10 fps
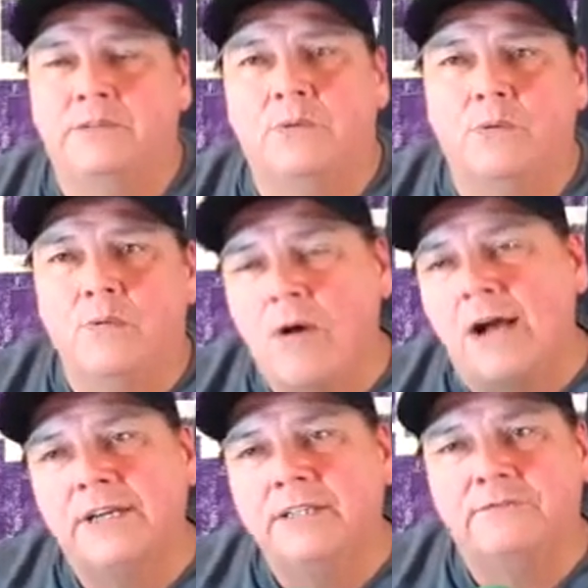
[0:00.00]
where we're
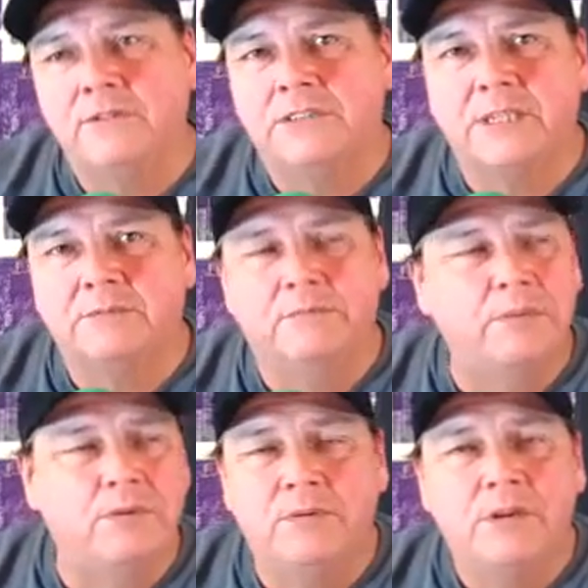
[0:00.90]
walking in the footsteps of
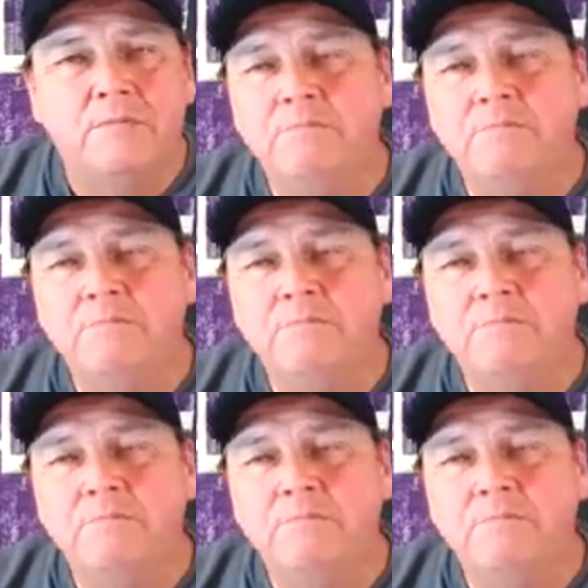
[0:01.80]
people,